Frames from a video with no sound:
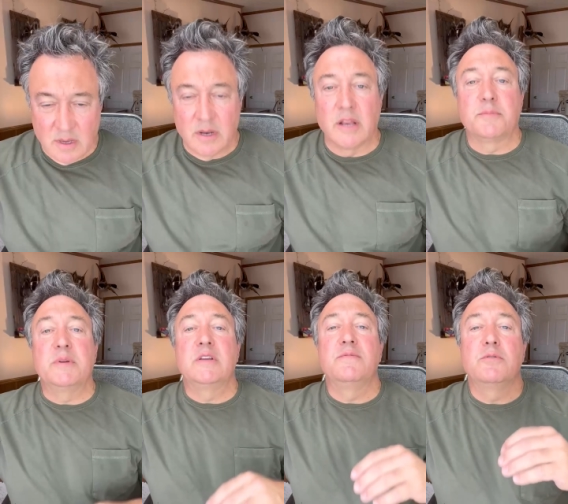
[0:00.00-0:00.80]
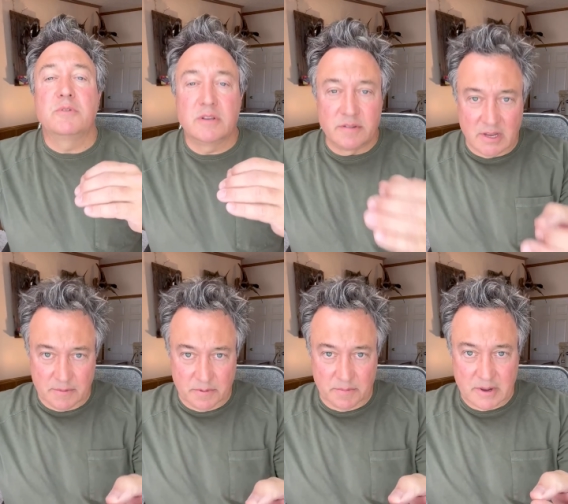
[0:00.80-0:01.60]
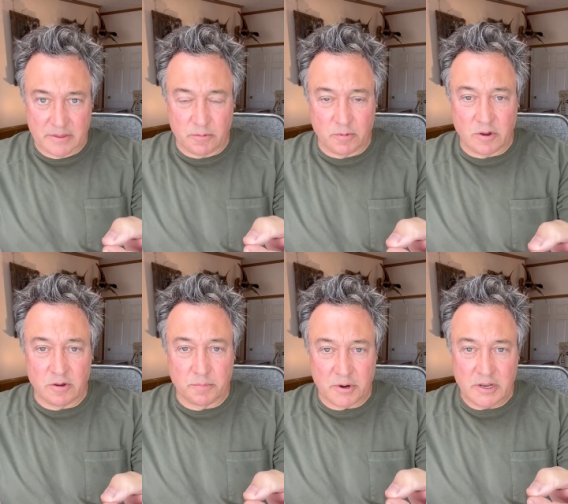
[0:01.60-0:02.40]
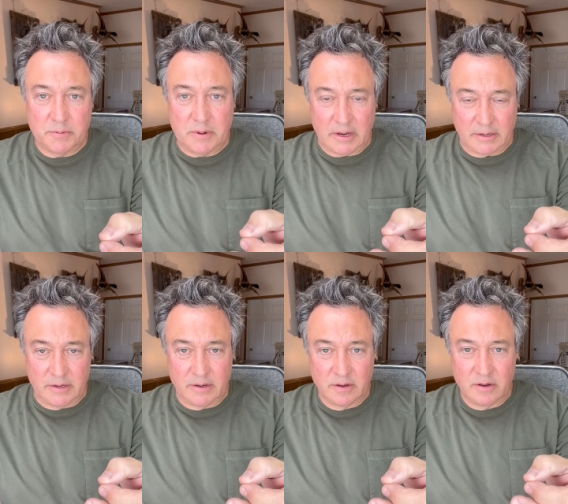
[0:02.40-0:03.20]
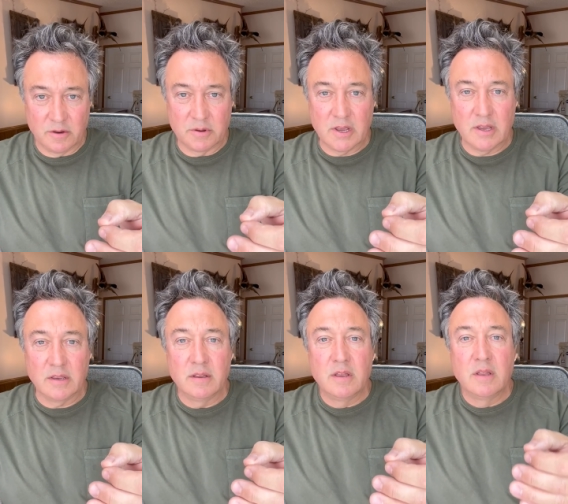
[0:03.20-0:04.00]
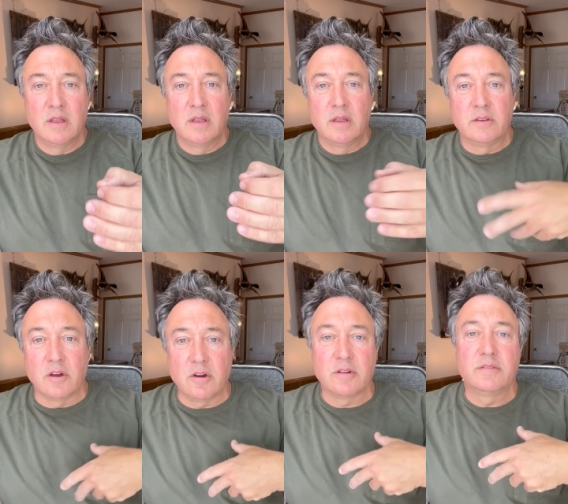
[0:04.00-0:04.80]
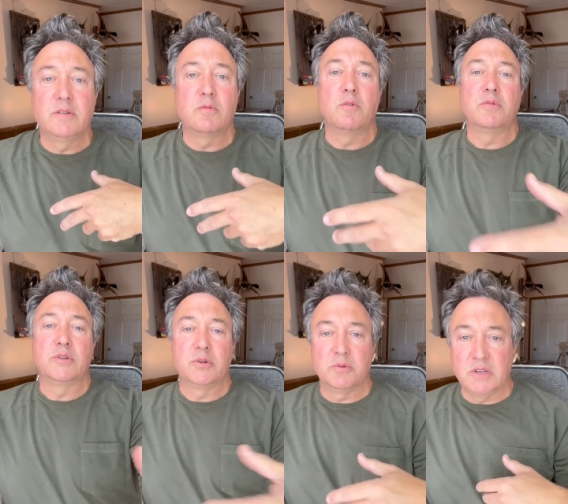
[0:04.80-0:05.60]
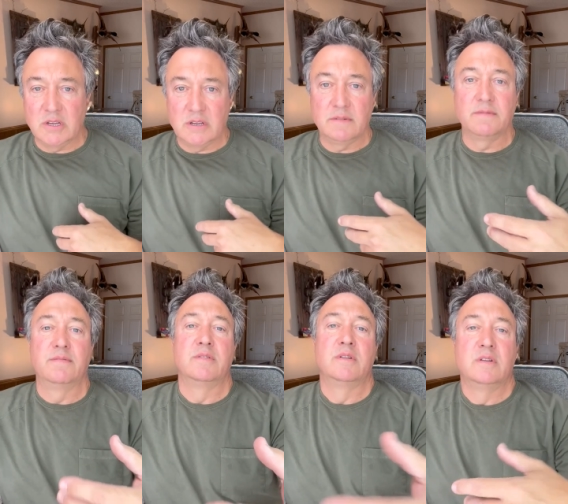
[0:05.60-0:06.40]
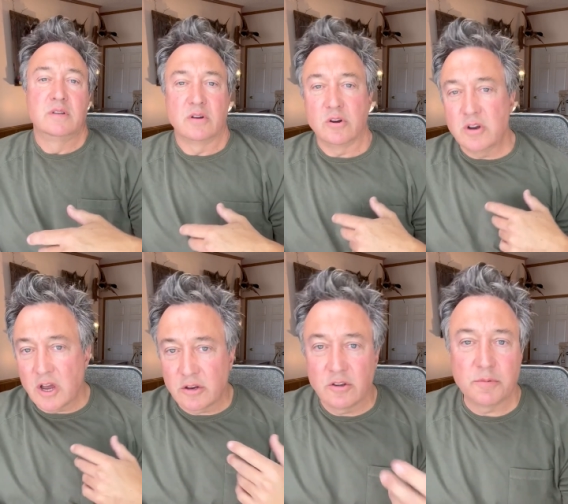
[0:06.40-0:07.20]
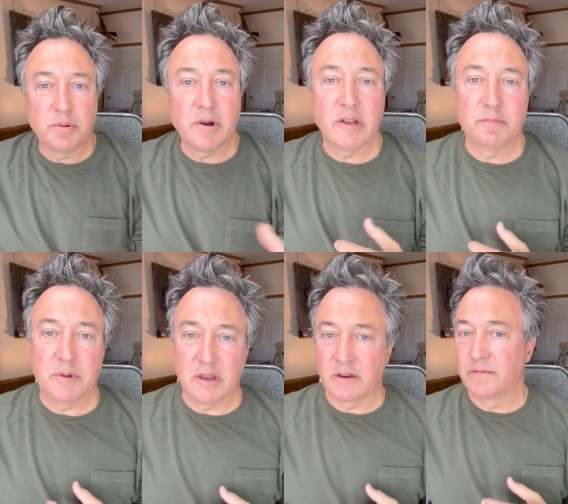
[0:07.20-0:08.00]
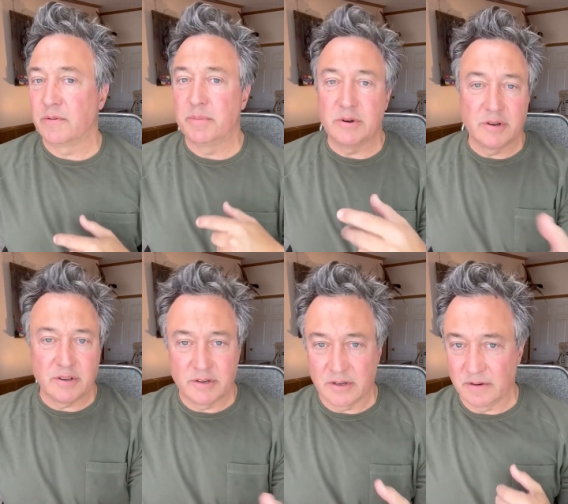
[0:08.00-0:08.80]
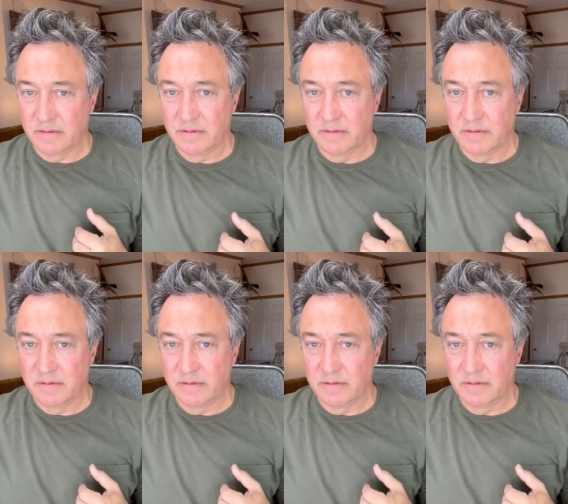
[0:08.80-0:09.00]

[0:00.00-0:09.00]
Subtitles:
Let me give you an example about the wrong prospect, okay? Dogs that won't retrieve are not good prospects for bird hunting,